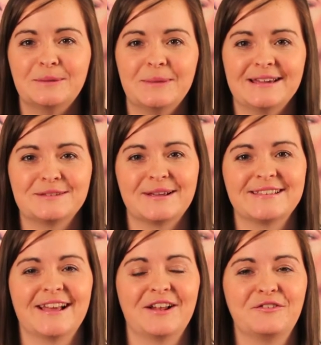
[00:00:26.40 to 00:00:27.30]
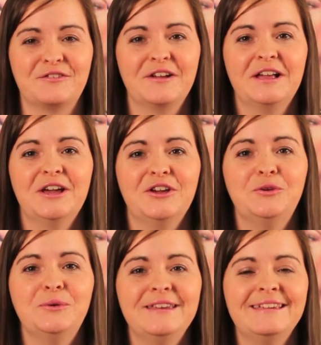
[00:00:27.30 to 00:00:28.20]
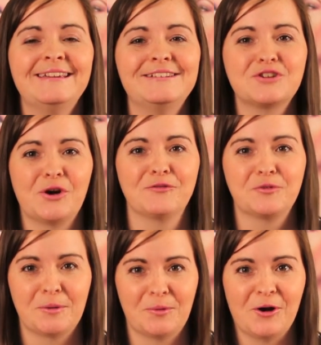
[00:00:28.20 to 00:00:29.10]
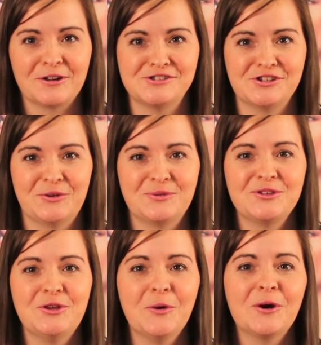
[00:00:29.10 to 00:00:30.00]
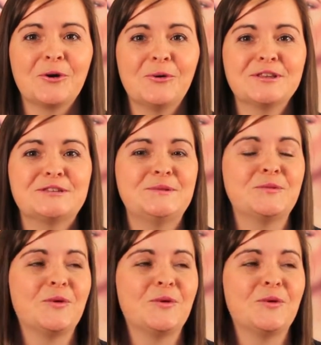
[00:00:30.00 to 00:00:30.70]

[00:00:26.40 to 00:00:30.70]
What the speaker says: I made myself, you need comfortable walking shoes. You are going to be